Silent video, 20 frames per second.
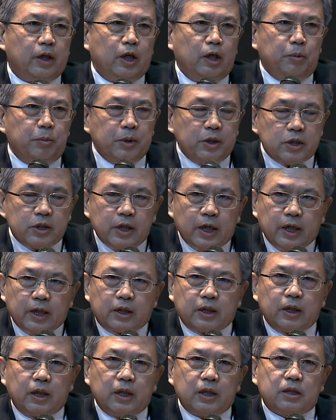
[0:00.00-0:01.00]

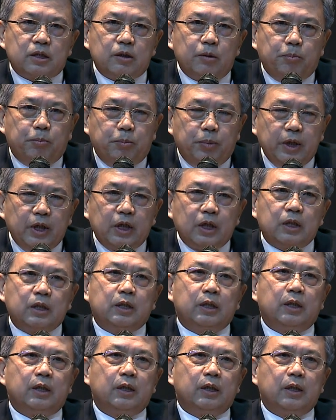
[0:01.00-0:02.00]
ImageNet is a big